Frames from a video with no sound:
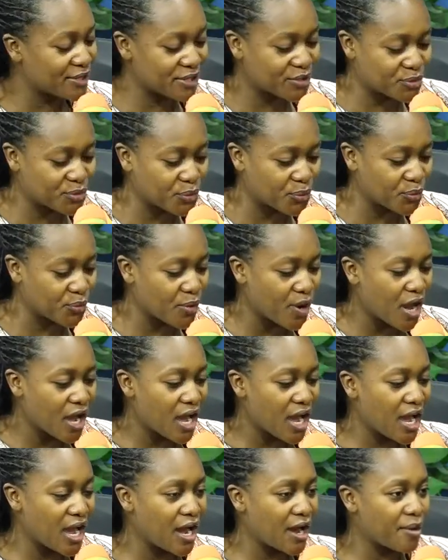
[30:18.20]
the two
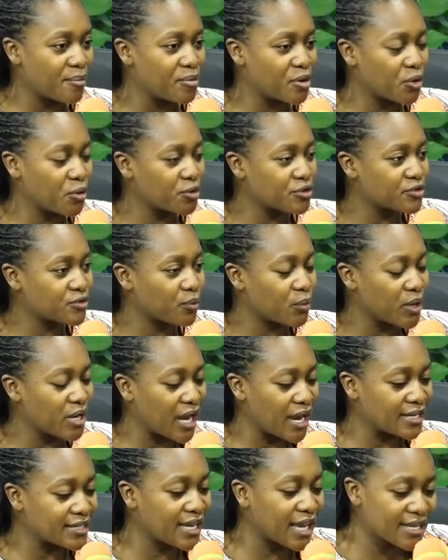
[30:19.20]
because we
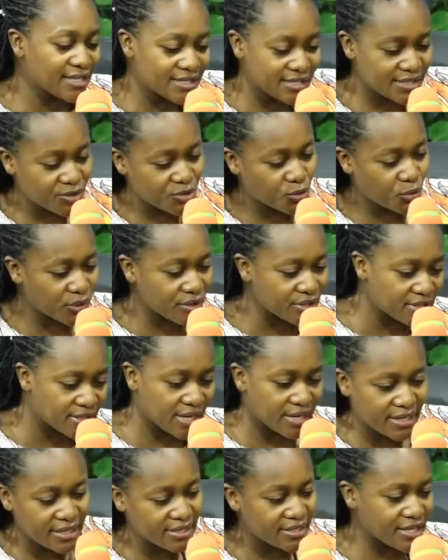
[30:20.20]
can get
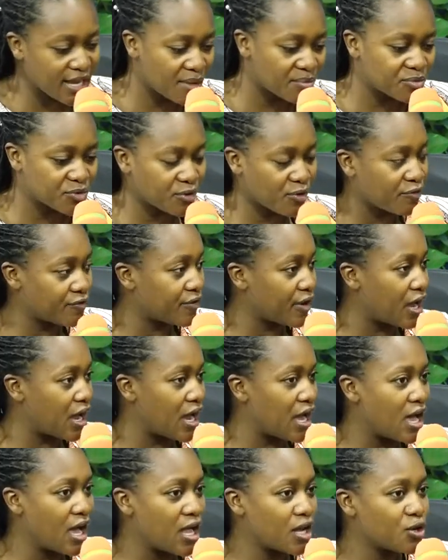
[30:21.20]
twisted in terms of
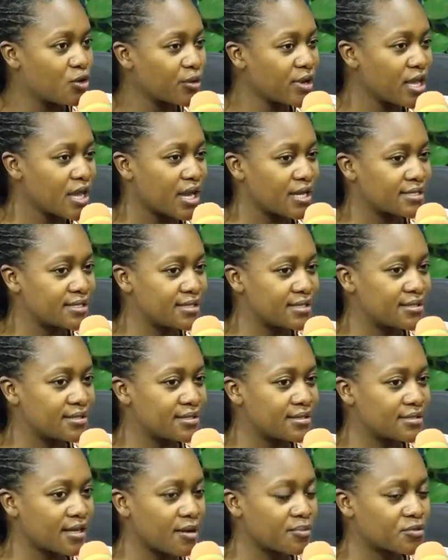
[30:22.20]
looking at it
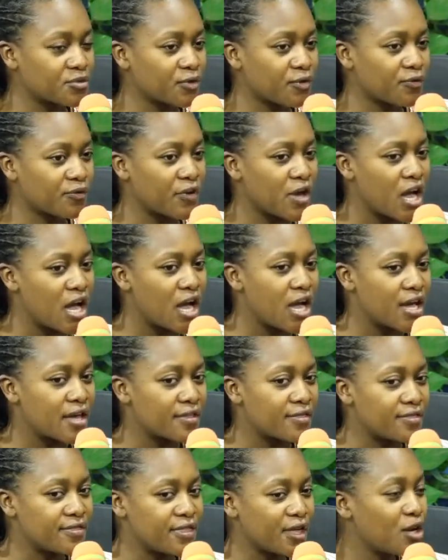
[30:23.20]
in terms of
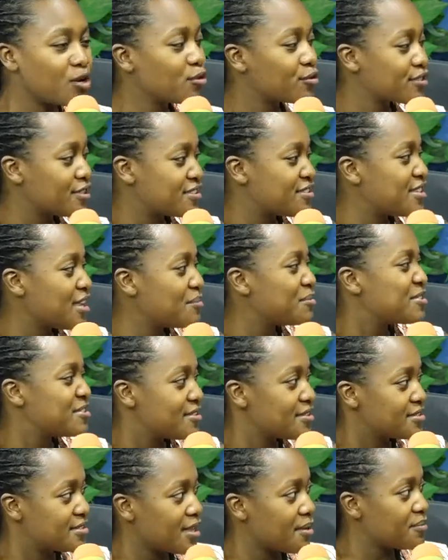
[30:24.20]
they look the same, it's
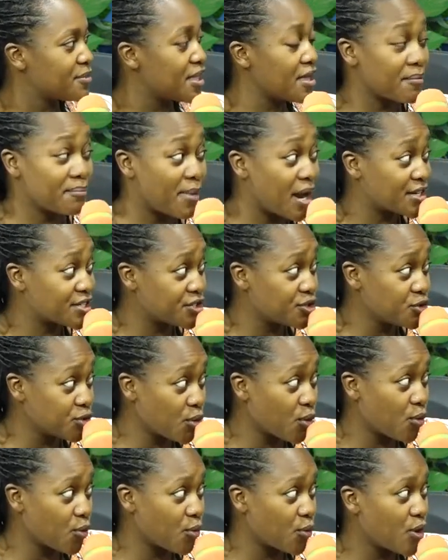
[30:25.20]
the same thing, but
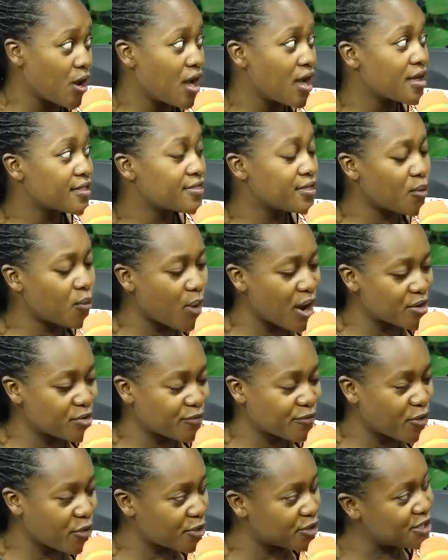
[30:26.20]
no, the word
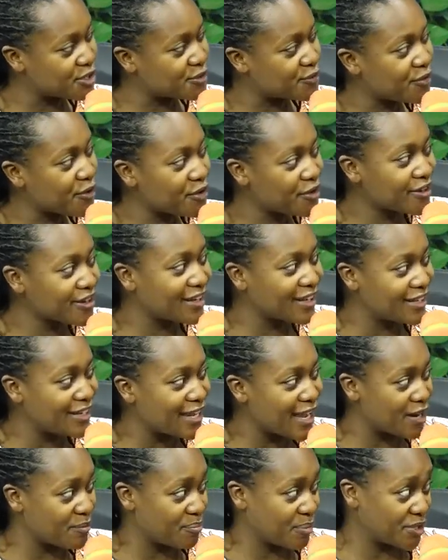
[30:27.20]
of God is very
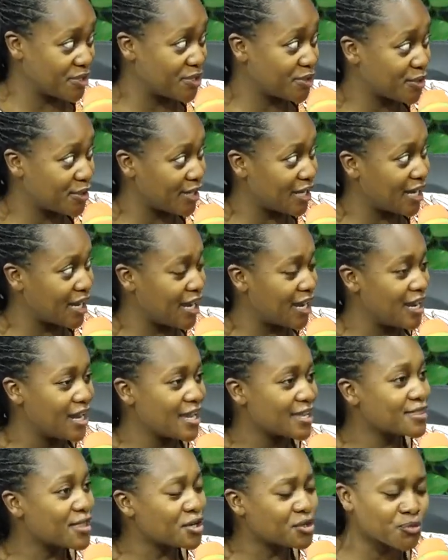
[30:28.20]
clear and particular
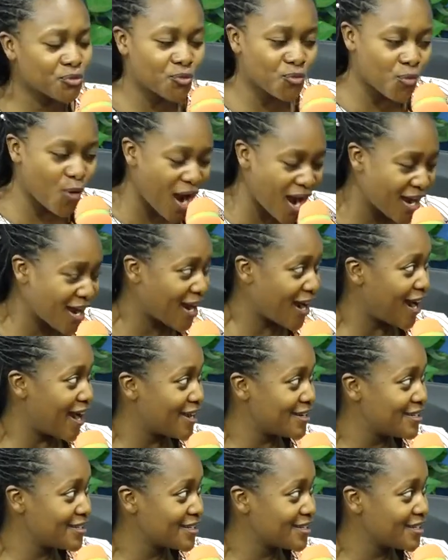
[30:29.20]
that work
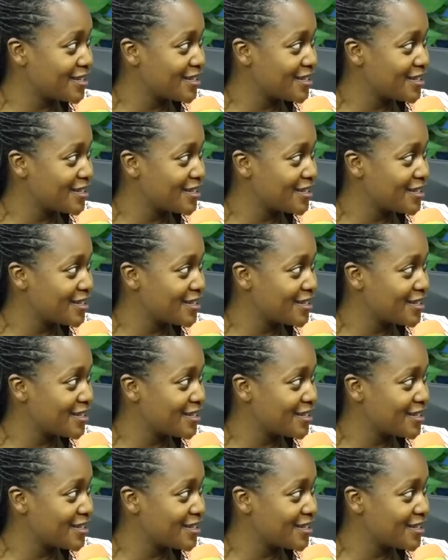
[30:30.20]
hard